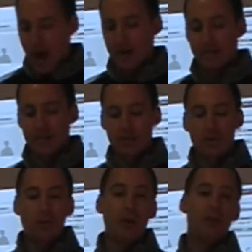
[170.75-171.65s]
I actually
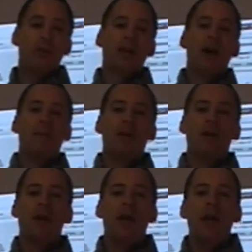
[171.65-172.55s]
do believe in the
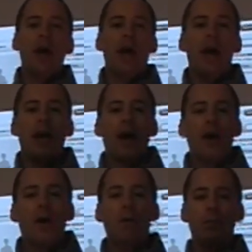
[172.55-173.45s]
company, and I
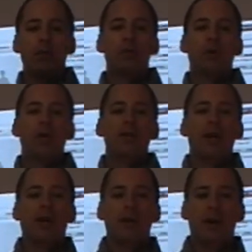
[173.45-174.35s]
hope you'll join
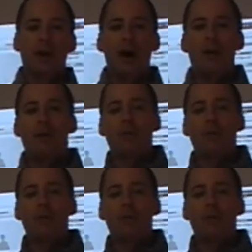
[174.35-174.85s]
Zecco dot com.